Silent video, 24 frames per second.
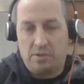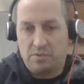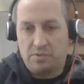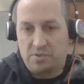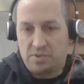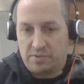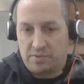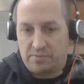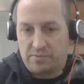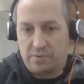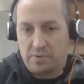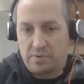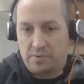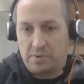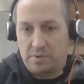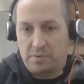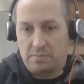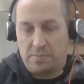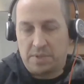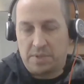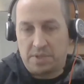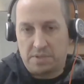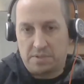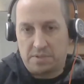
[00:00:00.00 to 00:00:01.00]
those different
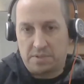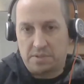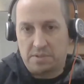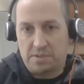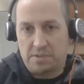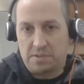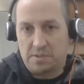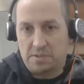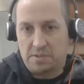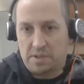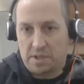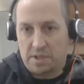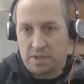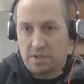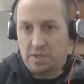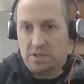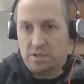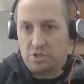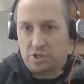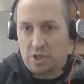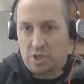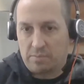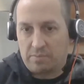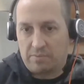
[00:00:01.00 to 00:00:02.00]
pieces, like
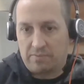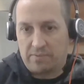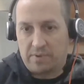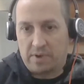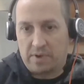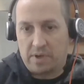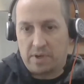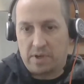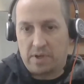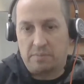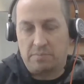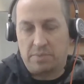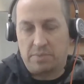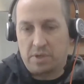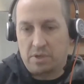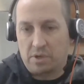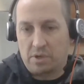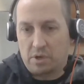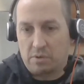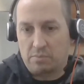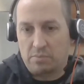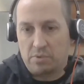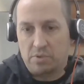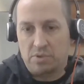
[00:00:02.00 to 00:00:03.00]
a Shopify,
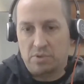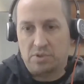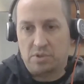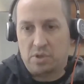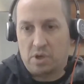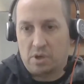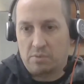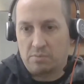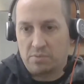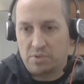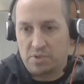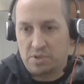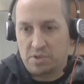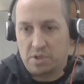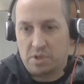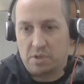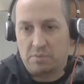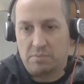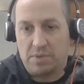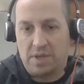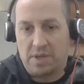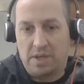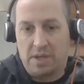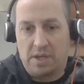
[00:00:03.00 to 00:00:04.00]
BigCommerce, Commerce
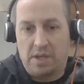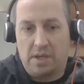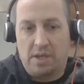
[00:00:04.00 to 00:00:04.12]
Hub,